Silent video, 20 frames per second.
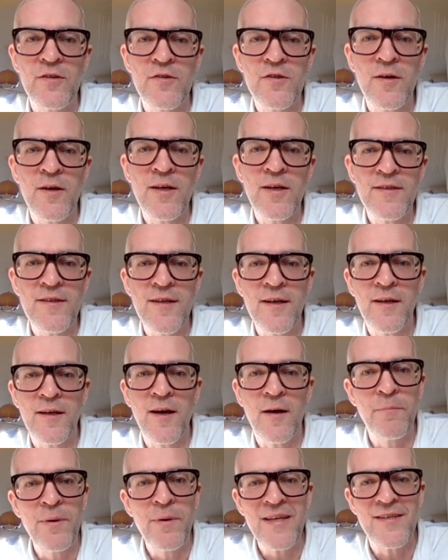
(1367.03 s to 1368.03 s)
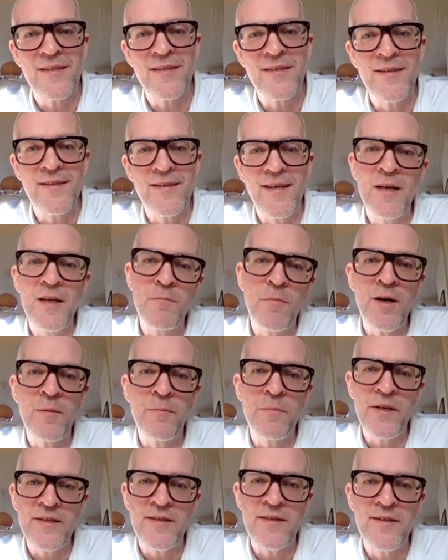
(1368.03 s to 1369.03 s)
So it's like a business in my
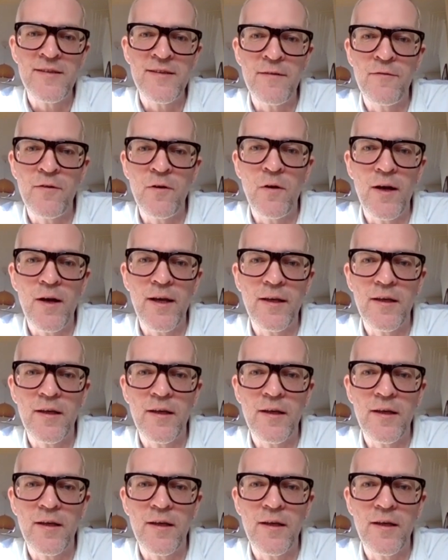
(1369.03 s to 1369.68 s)
business, if you like.